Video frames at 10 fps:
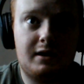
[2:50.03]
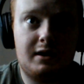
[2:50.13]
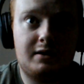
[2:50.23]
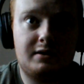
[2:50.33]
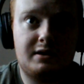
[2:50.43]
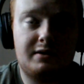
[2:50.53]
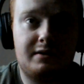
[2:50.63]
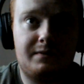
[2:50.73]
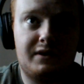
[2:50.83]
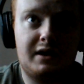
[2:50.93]
and
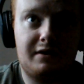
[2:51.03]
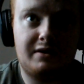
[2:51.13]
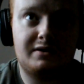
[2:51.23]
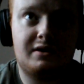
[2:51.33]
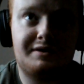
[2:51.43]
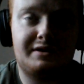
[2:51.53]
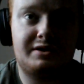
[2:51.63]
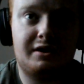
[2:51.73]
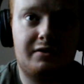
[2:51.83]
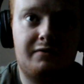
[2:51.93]
it then started to
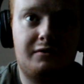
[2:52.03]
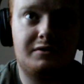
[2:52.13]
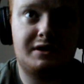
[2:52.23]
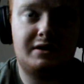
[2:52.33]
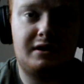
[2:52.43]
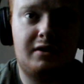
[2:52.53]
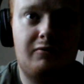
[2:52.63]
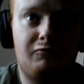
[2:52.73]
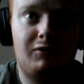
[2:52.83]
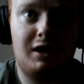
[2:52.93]
show that Force
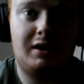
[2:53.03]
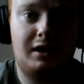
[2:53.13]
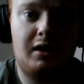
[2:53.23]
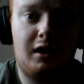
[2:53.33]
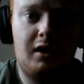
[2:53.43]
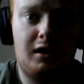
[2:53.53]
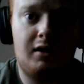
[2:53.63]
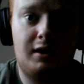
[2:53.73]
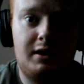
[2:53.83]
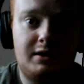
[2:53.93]
India really are
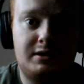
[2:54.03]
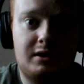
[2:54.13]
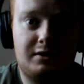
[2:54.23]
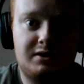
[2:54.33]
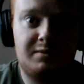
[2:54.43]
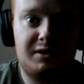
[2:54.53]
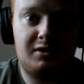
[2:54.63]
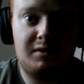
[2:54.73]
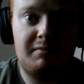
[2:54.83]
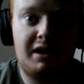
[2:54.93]
starting to
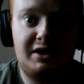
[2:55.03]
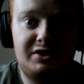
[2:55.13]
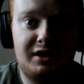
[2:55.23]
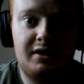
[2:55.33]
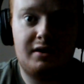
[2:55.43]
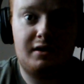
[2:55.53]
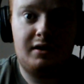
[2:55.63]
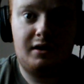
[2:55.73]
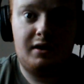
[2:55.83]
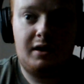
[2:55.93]
become a major
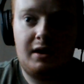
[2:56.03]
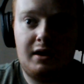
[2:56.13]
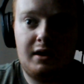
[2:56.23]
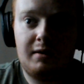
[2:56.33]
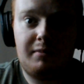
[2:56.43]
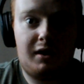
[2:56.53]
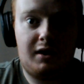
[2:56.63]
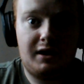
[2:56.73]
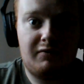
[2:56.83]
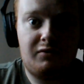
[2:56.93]

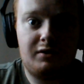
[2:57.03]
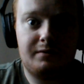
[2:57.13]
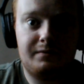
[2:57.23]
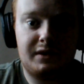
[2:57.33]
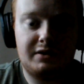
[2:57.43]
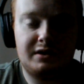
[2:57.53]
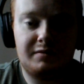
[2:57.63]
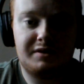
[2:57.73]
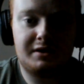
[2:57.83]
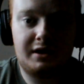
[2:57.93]
part in F1 in
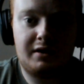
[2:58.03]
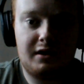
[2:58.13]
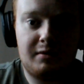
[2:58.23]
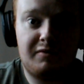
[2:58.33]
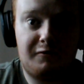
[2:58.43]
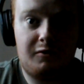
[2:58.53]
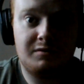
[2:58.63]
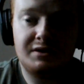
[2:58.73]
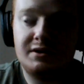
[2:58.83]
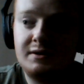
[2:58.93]
terms of
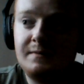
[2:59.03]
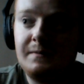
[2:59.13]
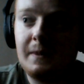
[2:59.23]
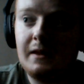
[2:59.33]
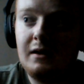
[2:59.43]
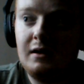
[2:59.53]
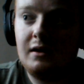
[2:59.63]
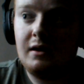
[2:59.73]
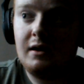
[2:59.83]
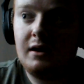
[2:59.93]
performance.
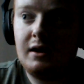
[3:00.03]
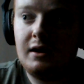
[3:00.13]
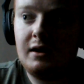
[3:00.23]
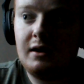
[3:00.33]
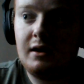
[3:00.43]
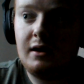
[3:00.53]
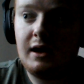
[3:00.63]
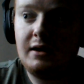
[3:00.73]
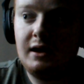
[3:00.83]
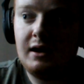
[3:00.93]

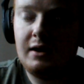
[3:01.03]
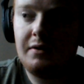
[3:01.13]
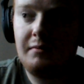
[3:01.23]
And yeah, at